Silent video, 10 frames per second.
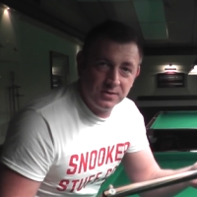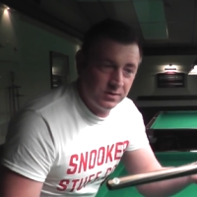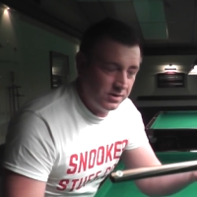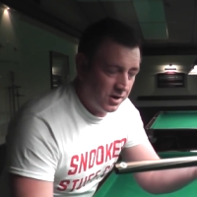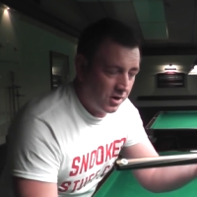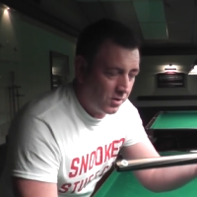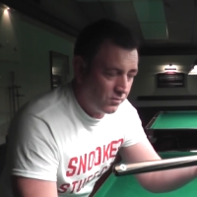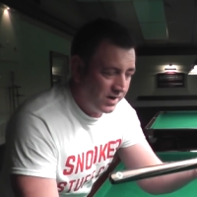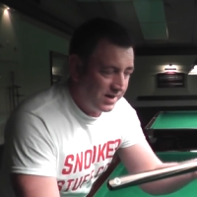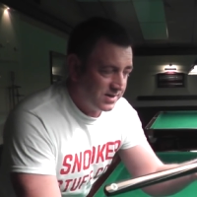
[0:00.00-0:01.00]
So you can't
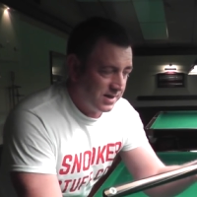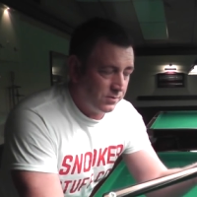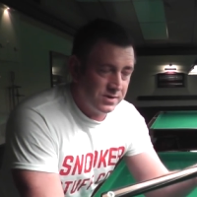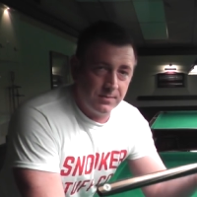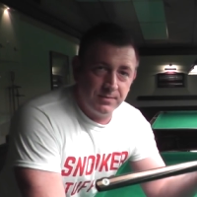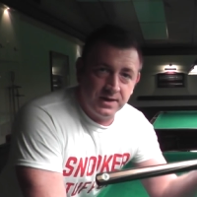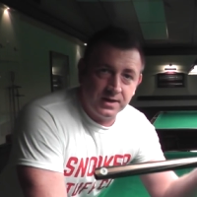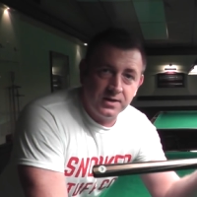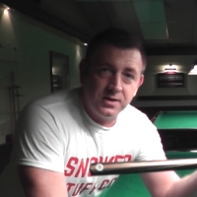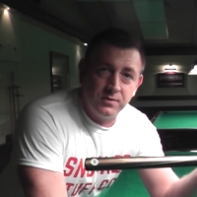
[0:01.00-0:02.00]
really sell somebody a
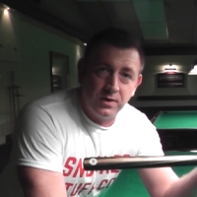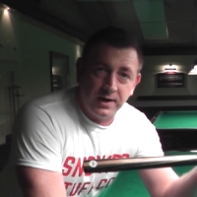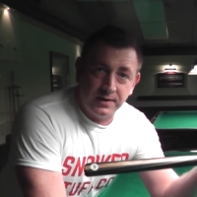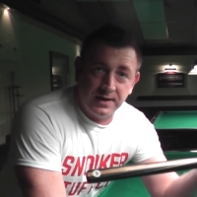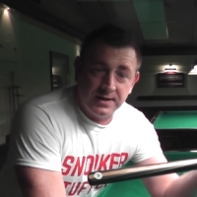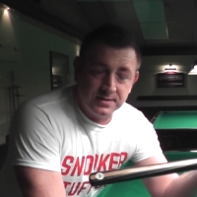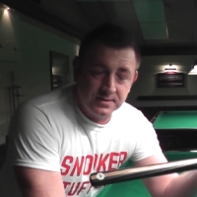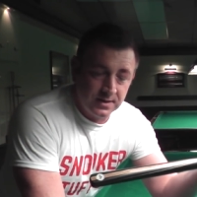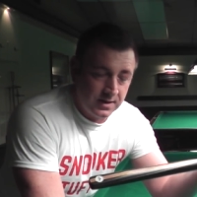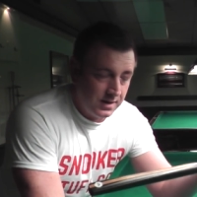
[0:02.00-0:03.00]
cue like
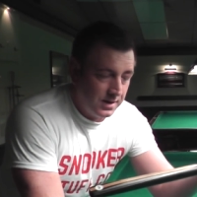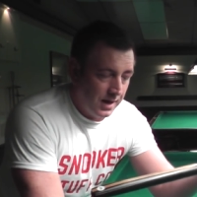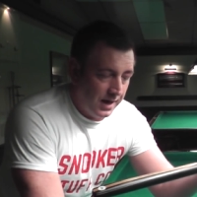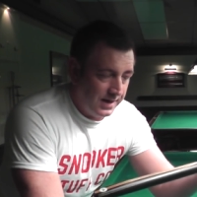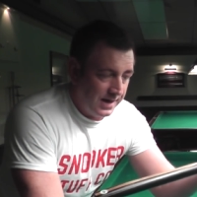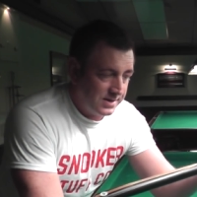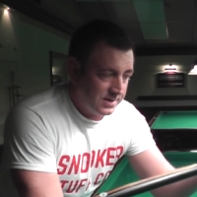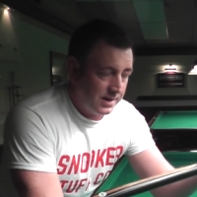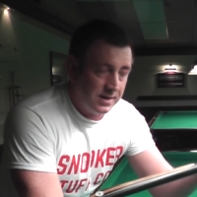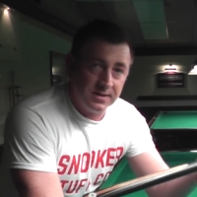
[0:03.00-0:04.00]
this unless
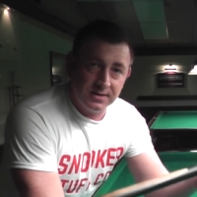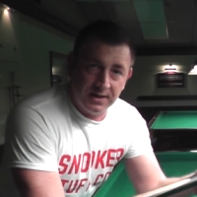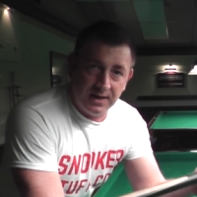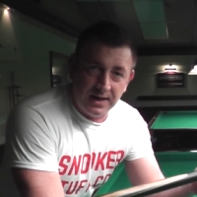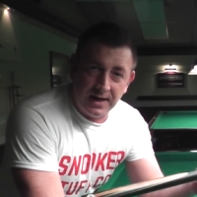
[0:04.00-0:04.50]
they can see it in